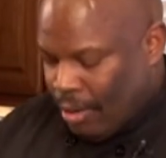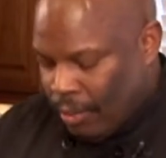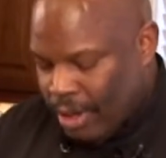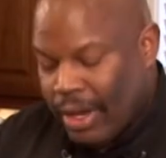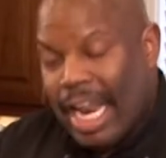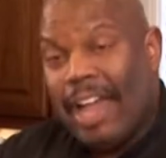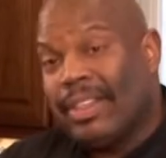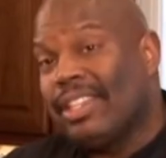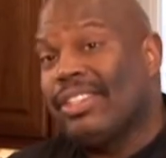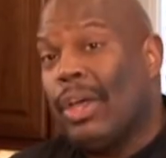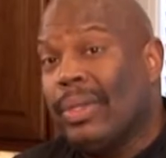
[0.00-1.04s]
we're going to have to
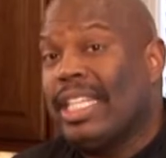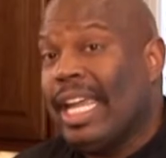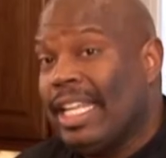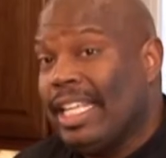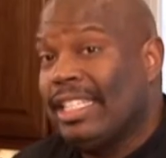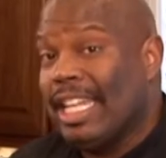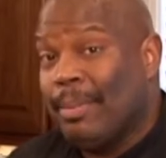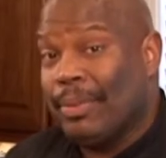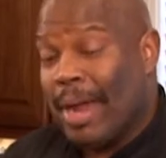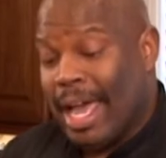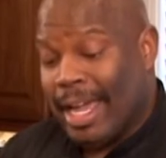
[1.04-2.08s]
saute these
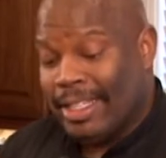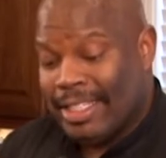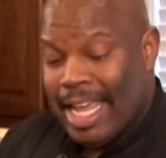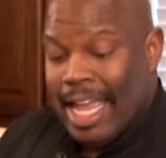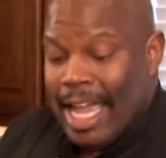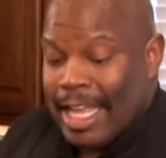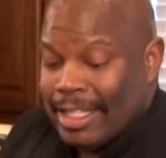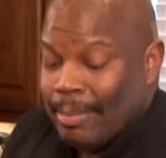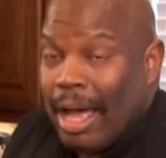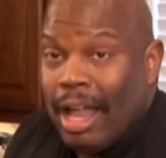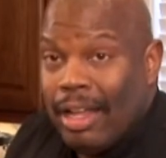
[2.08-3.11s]
lemon rinds in
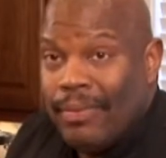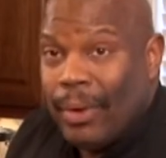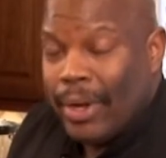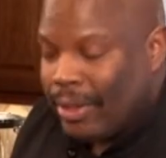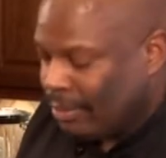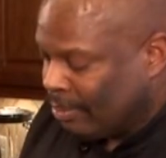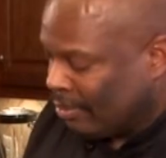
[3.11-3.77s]
some olive oil.